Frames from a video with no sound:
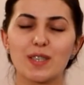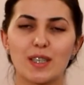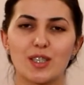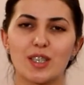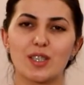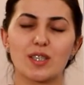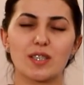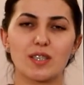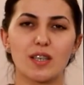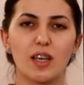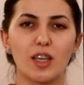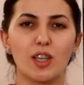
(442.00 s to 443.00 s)
sentence
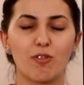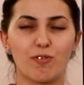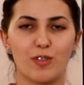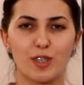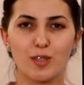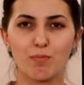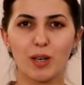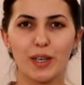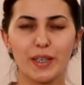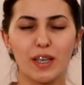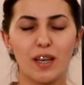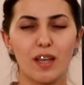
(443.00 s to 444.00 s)
in the first
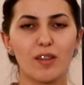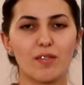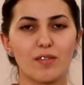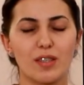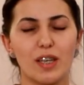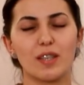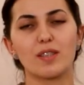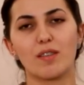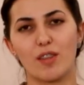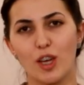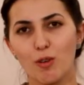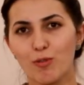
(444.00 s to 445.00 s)
part, and
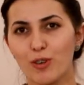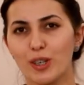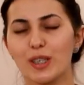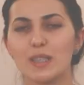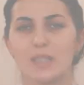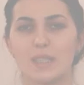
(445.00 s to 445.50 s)
therefore the